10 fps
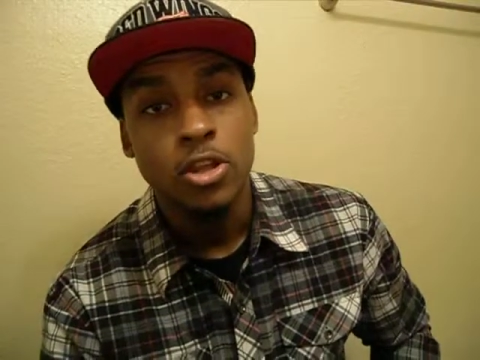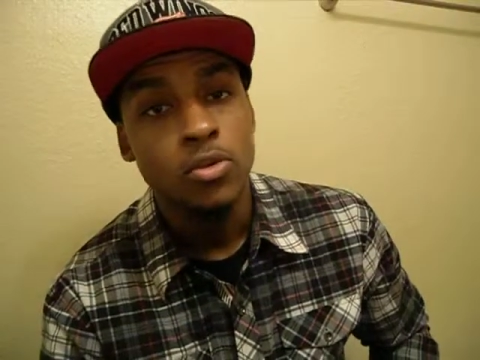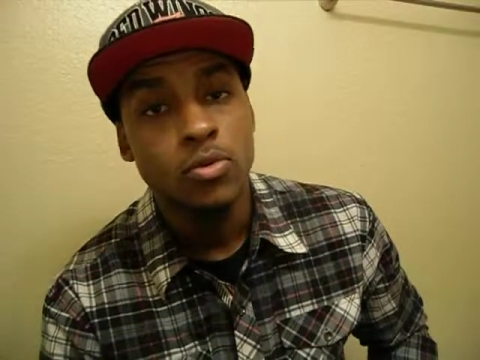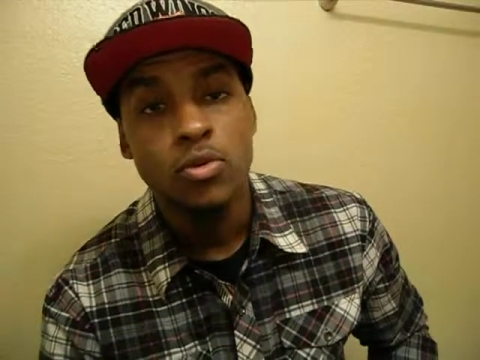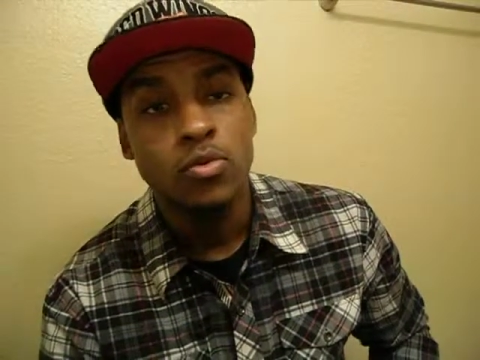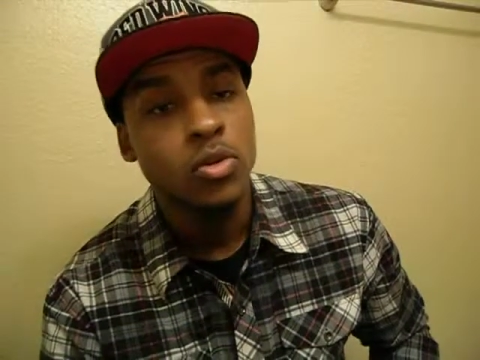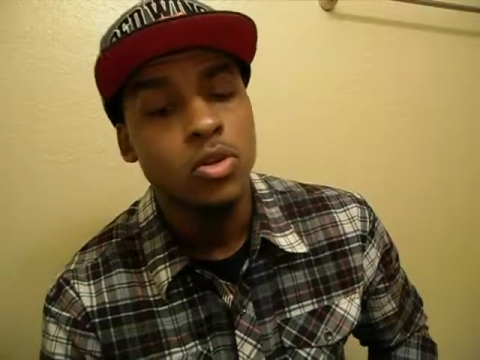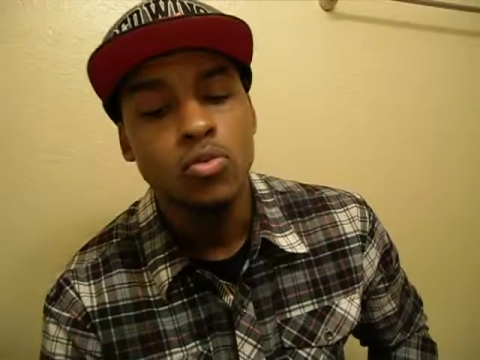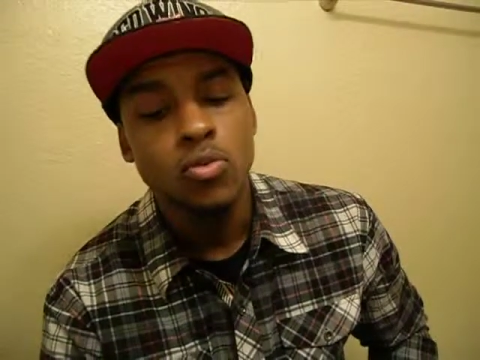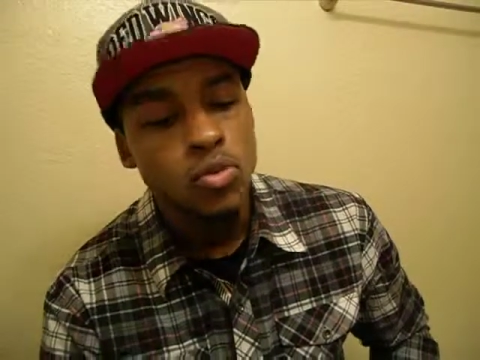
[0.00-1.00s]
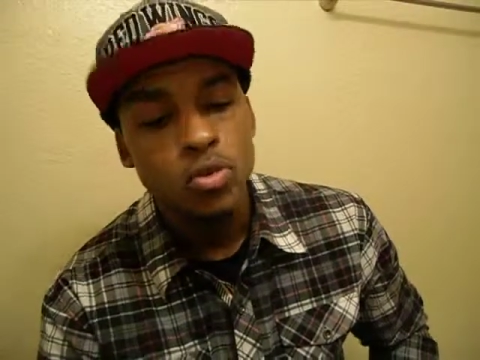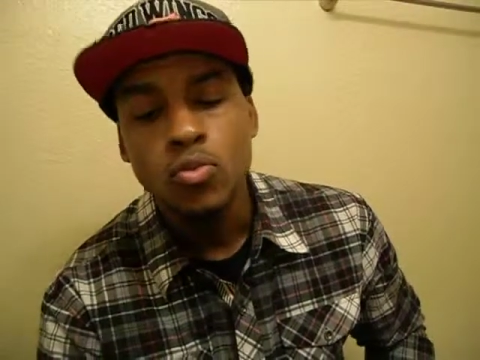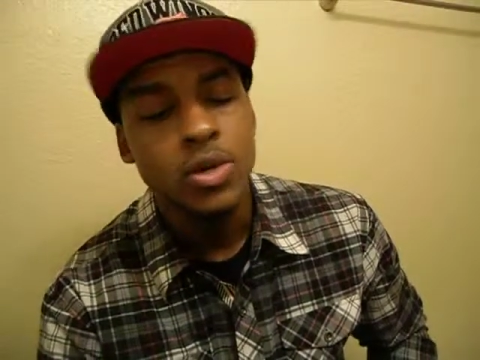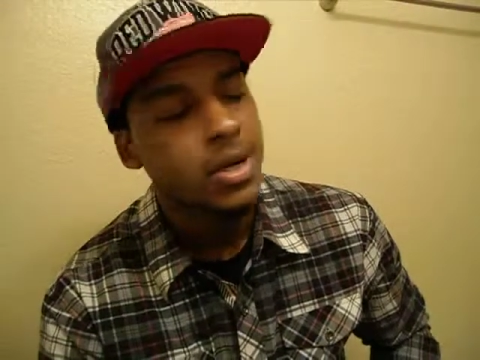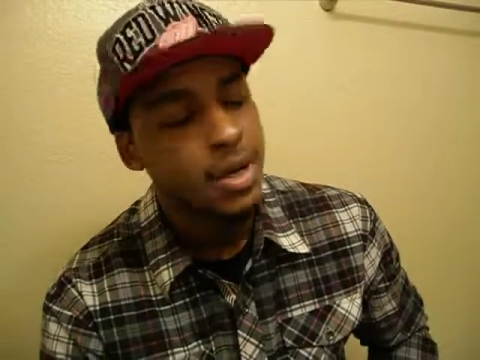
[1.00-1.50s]
You would
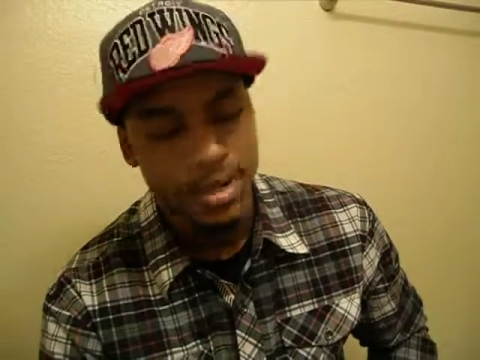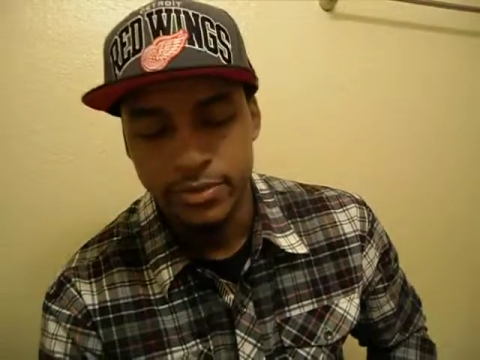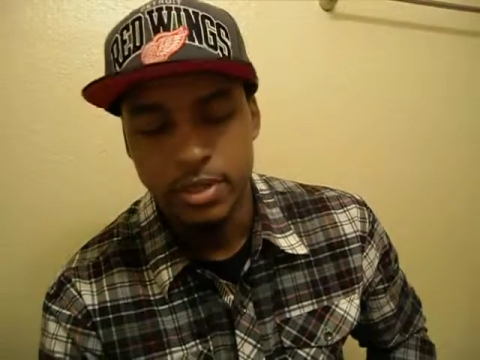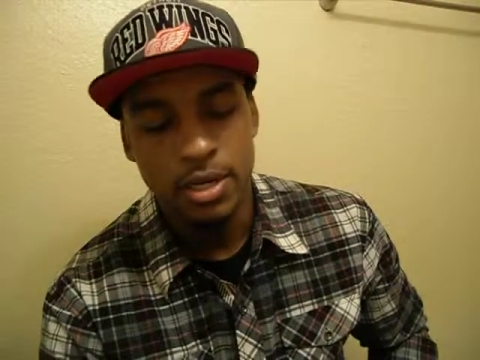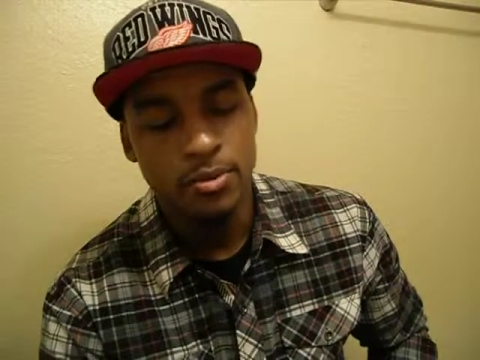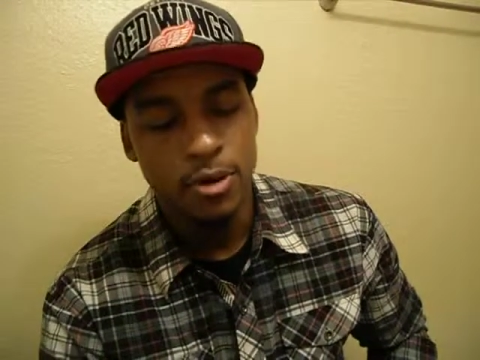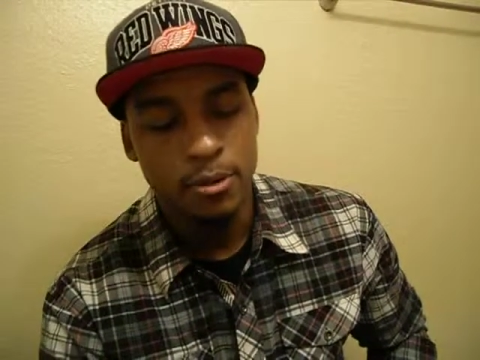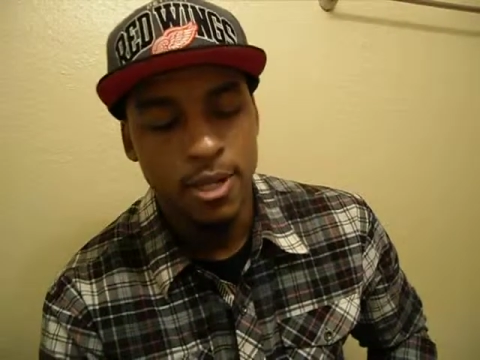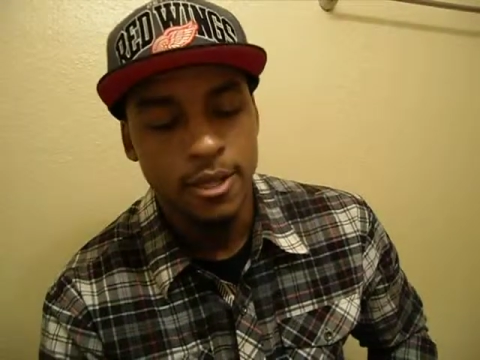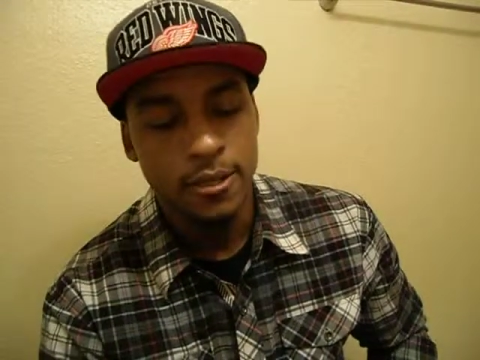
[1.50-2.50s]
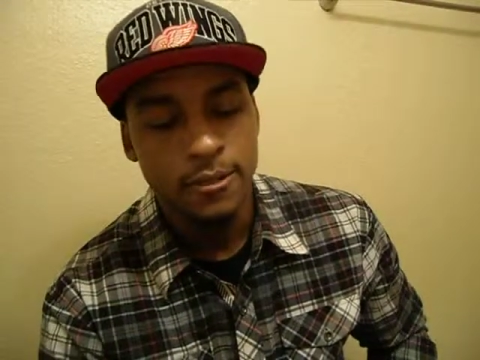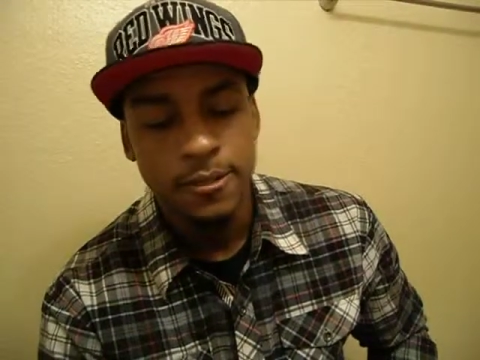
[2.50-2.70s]
not have slept with nobody else.